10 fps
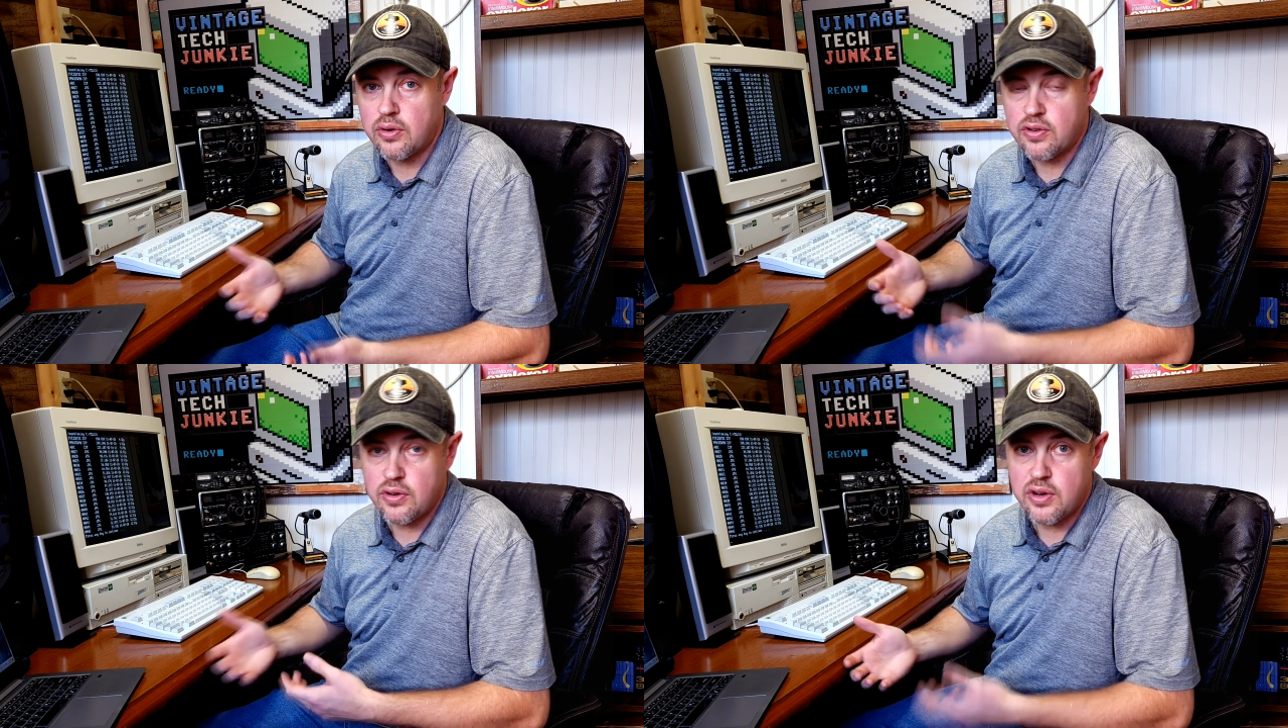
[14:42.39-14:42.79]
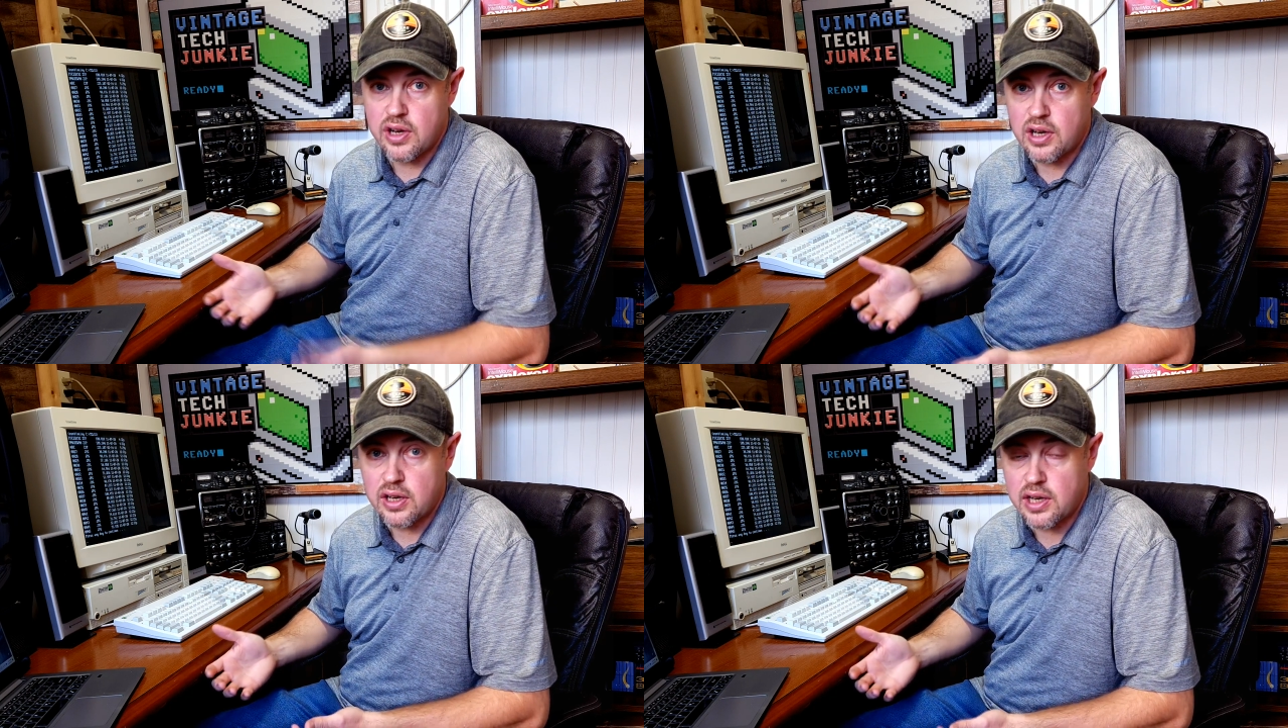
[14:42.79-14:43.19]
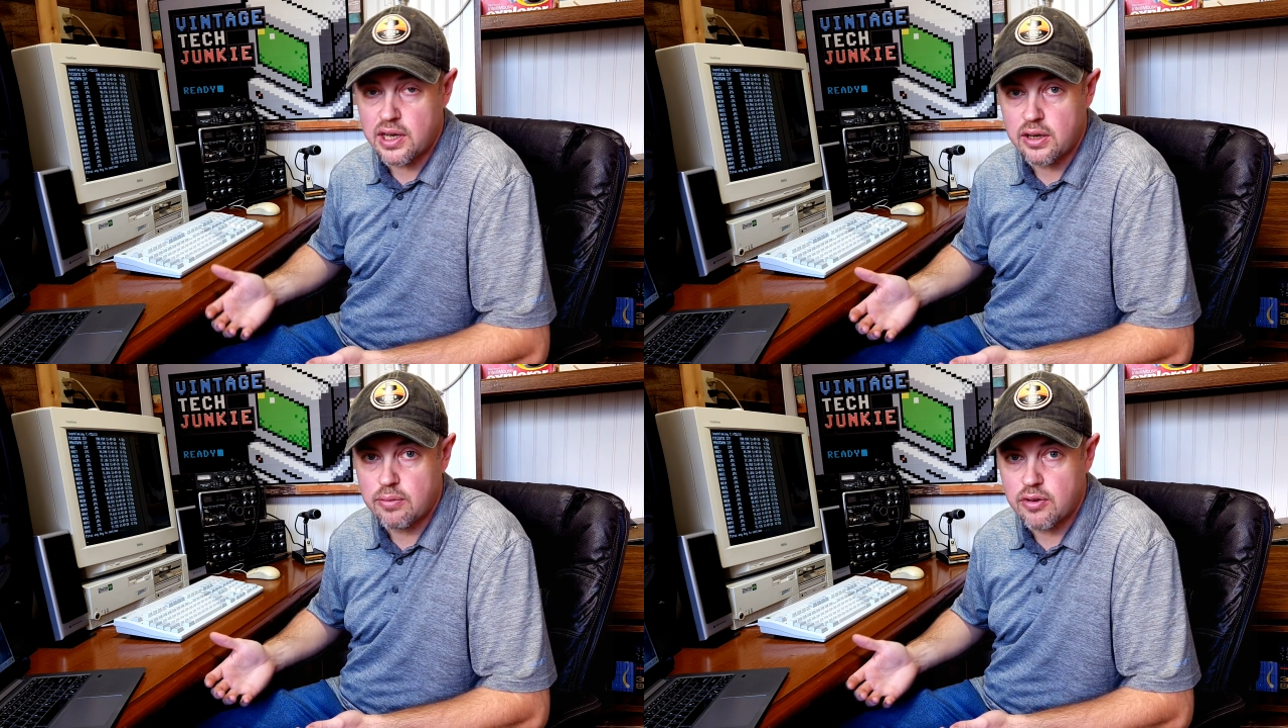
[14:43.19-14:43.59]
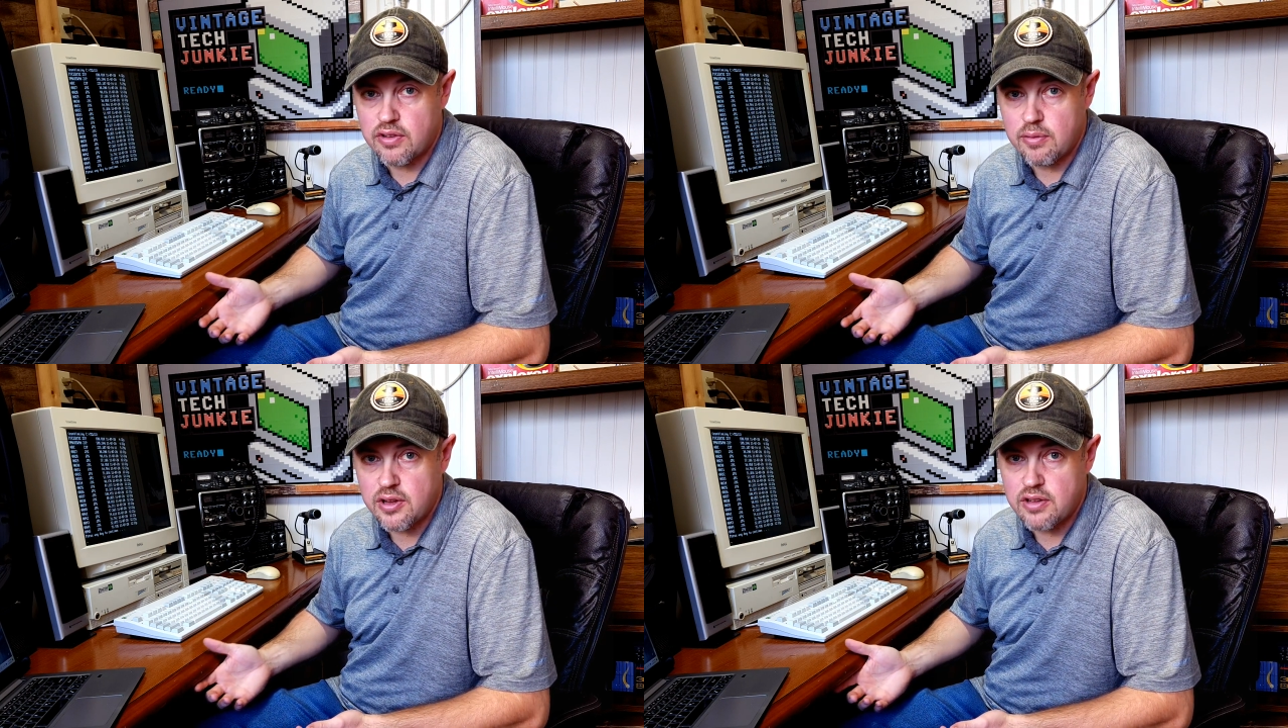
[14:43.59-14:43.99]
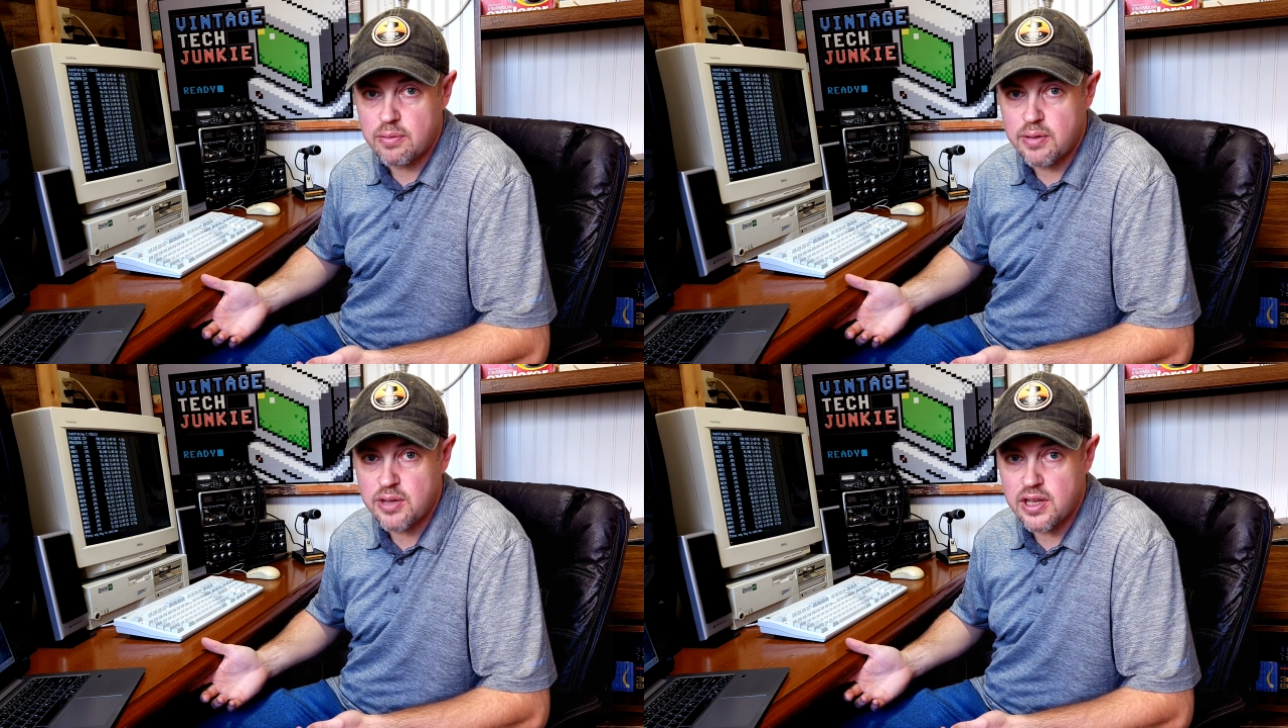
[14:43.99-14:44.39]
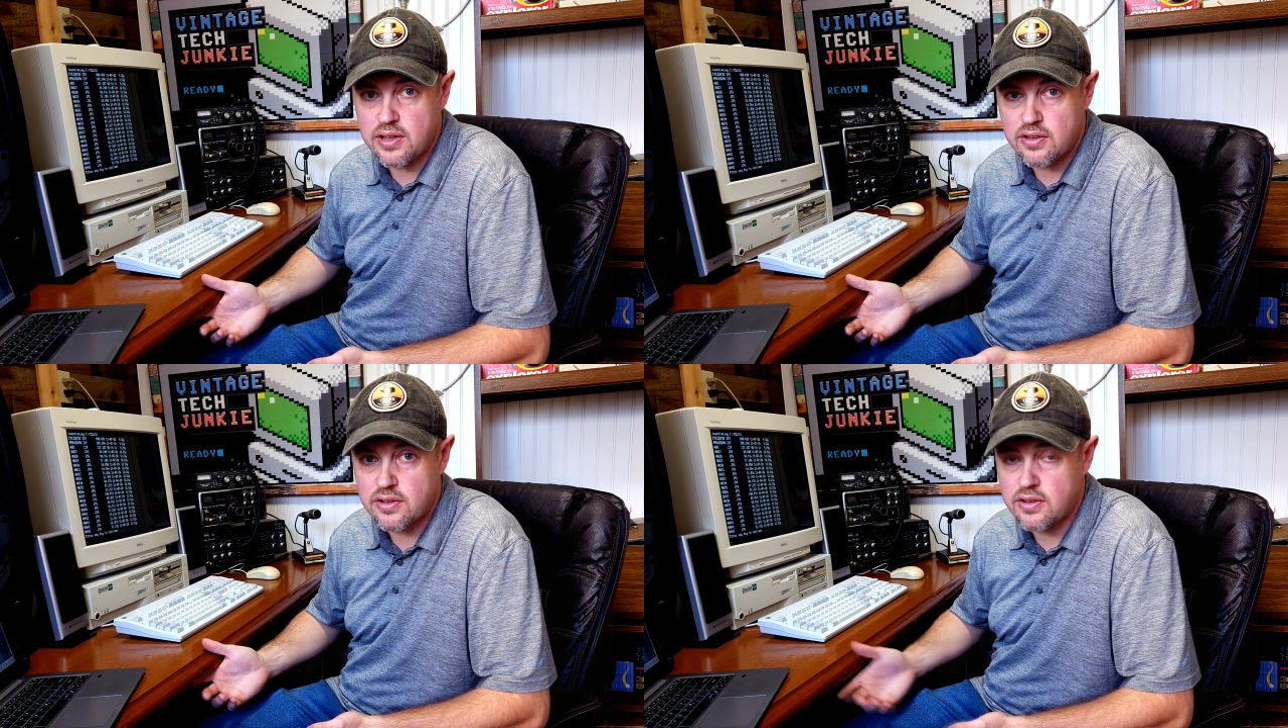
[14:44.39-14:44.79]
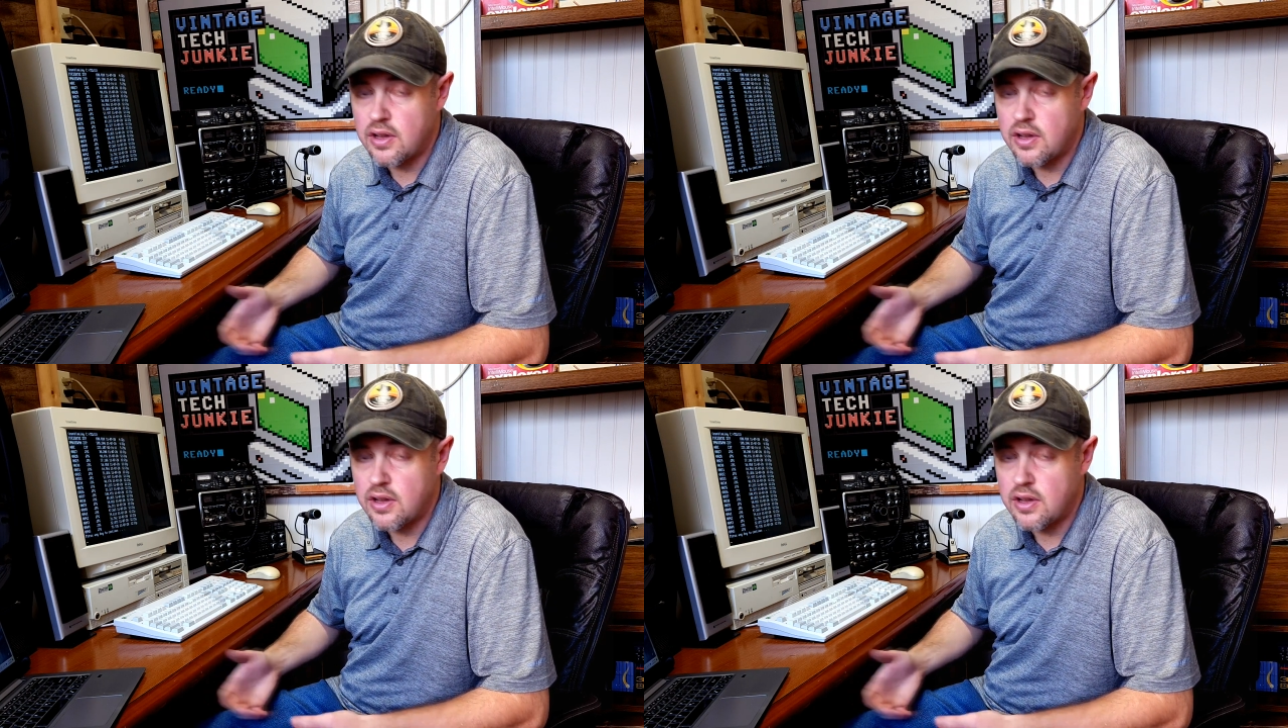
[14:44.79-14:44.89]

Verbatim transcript: so you can connect up to some of these BBSs.